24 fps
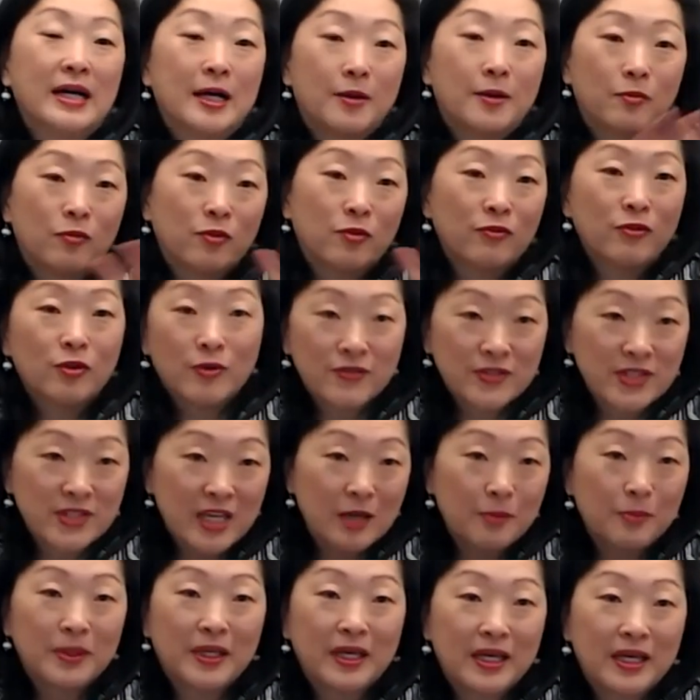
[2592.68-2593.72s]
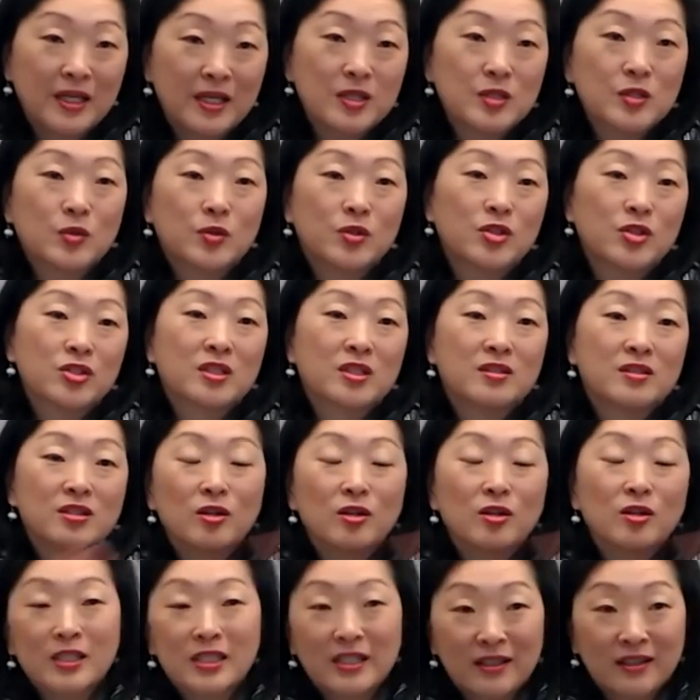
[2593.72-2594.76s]
um, review of site plans or just
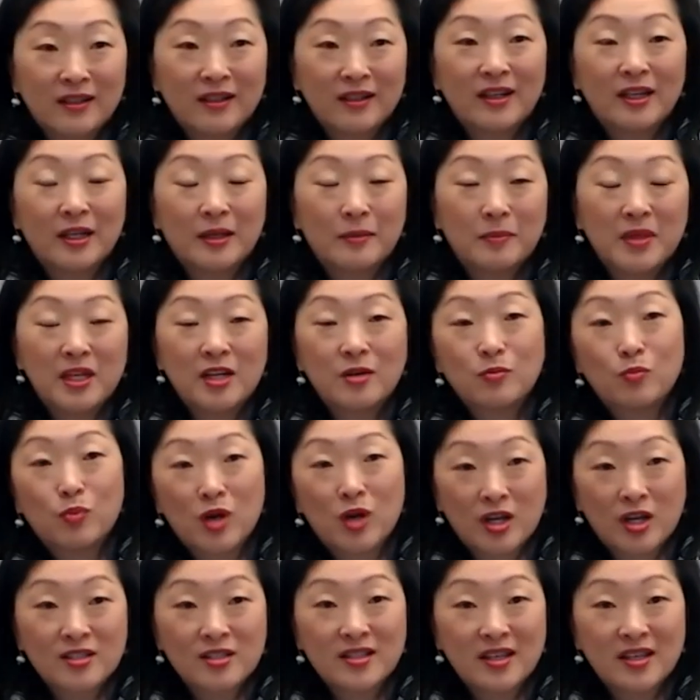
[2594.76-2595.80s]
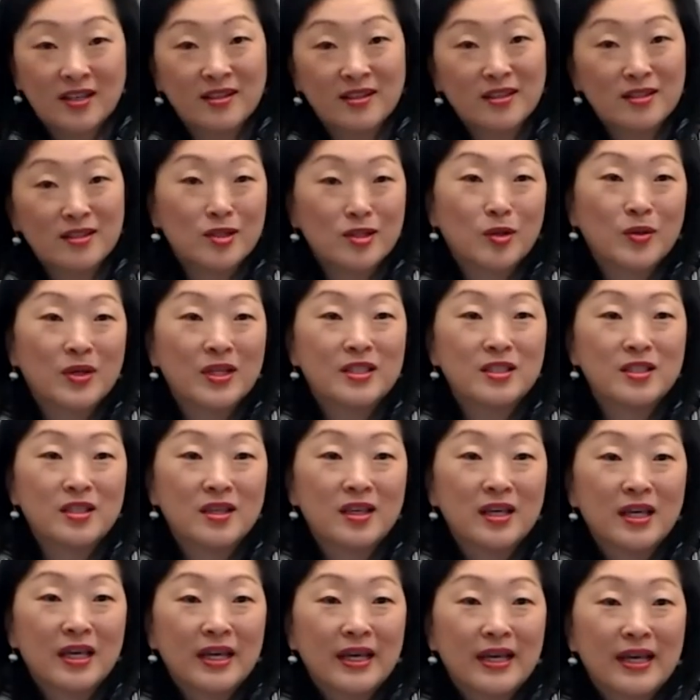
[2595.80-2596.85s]
consulting um, in a broad sense. So it's
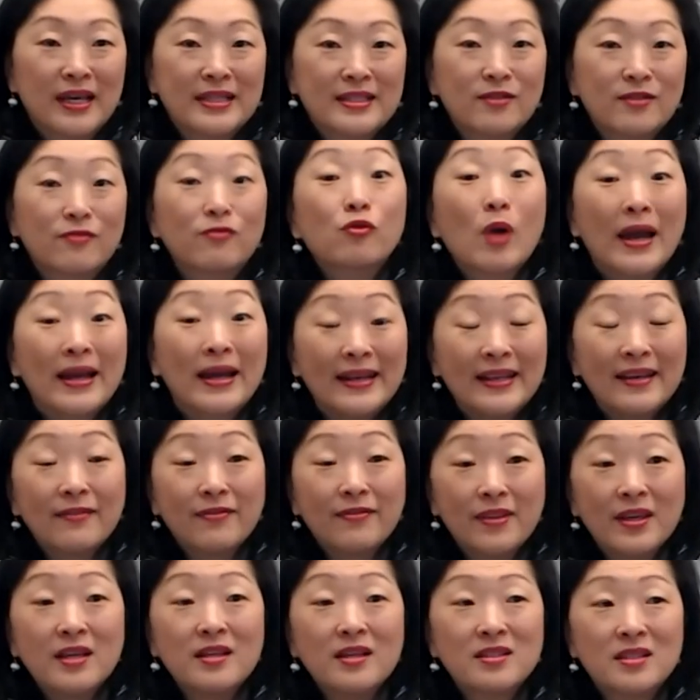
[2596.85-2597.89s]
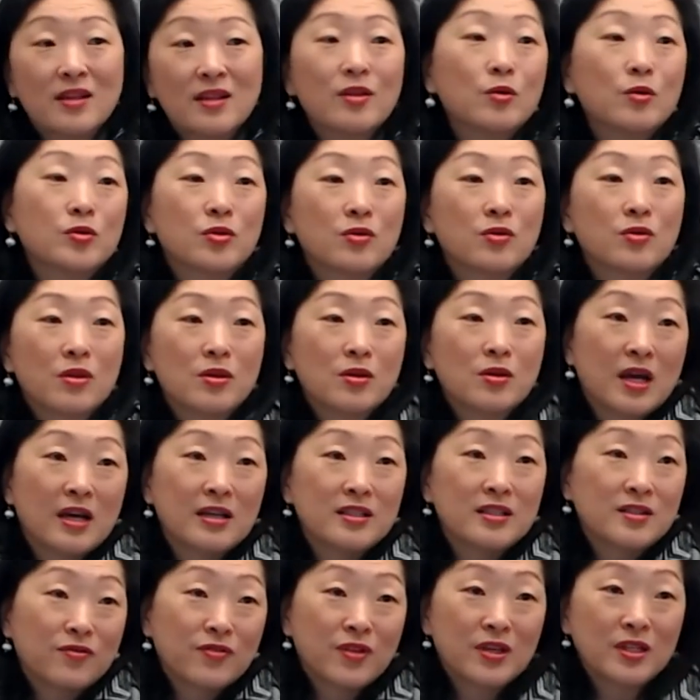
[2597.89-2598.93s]
it's a variety of things, and those are the
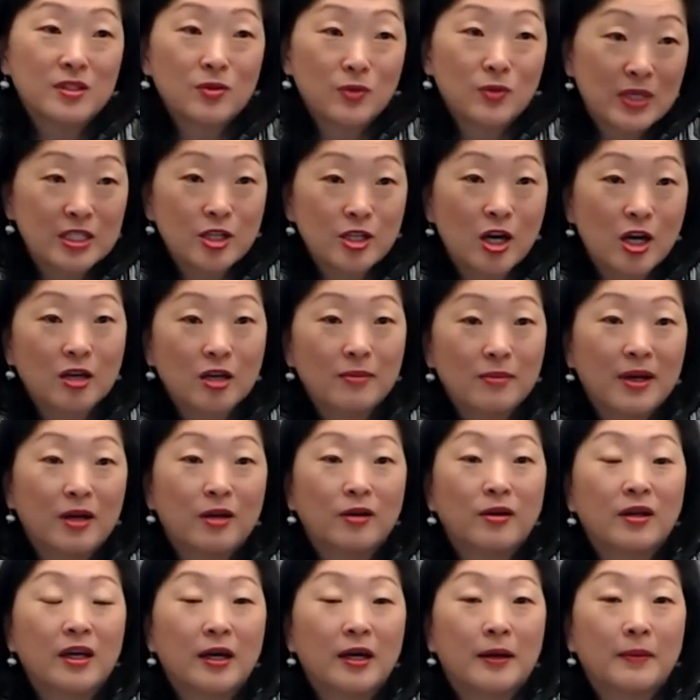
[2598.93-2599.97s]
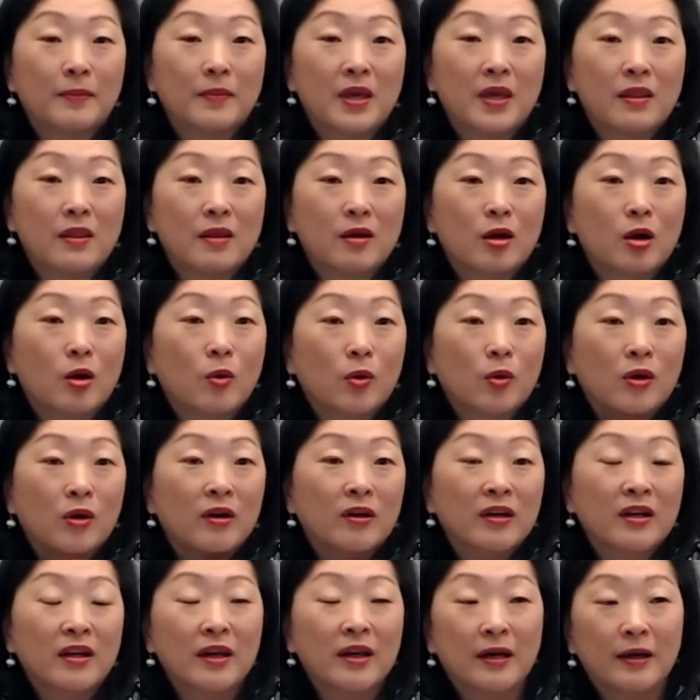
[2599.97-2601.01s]
kinds of things that we can talk about um, in the
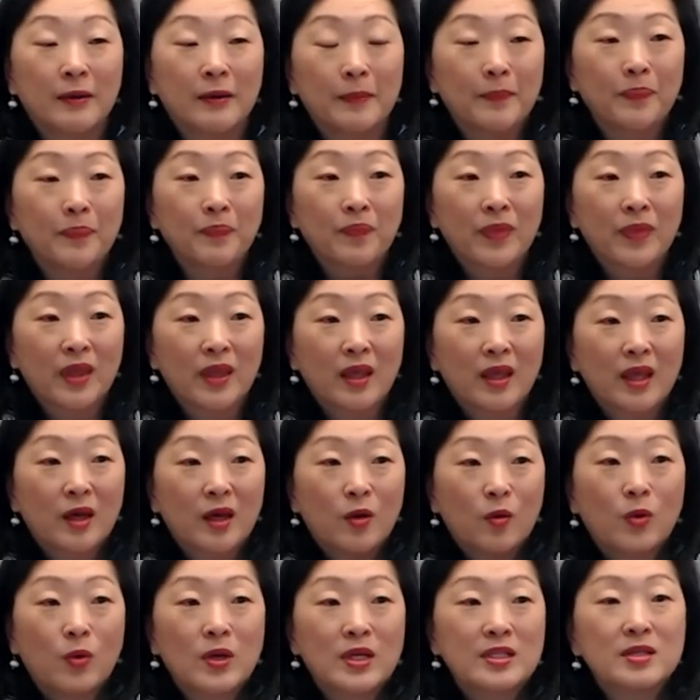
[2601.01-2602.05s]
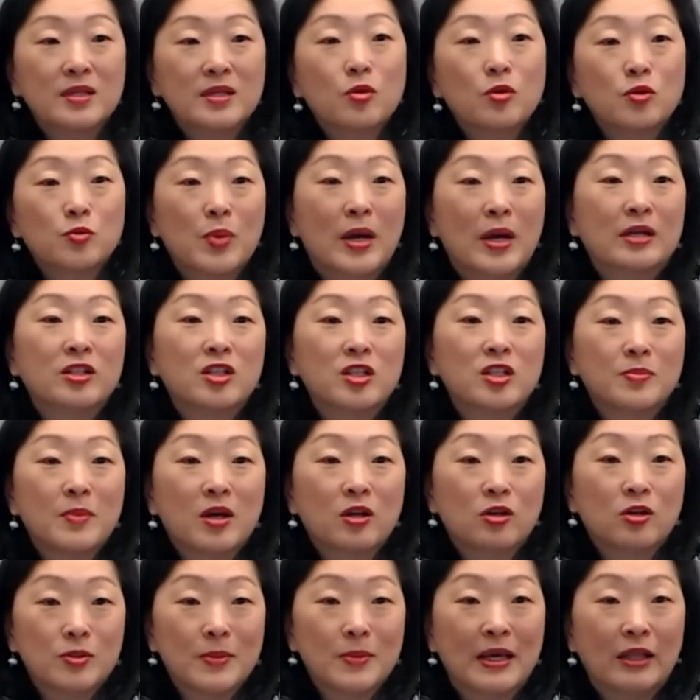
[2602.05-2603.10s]
cohort, um, what some of those practice
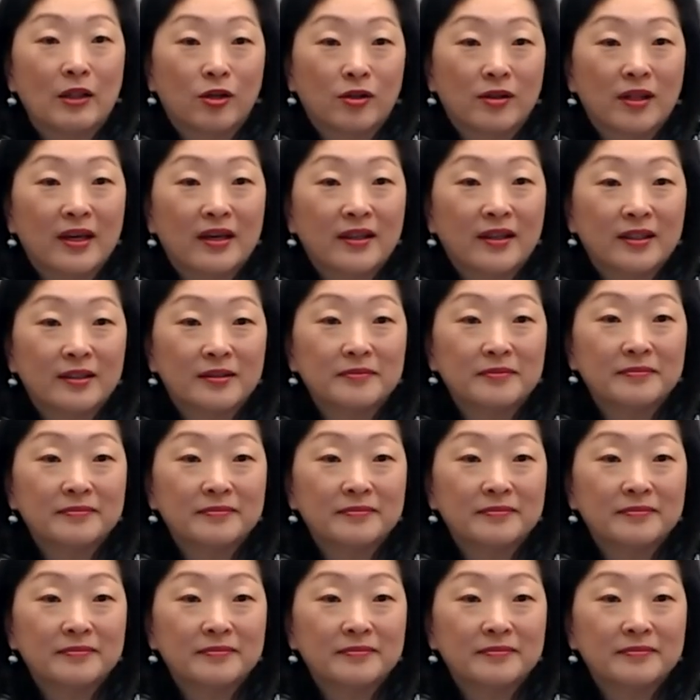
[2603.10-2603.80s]
models might look like.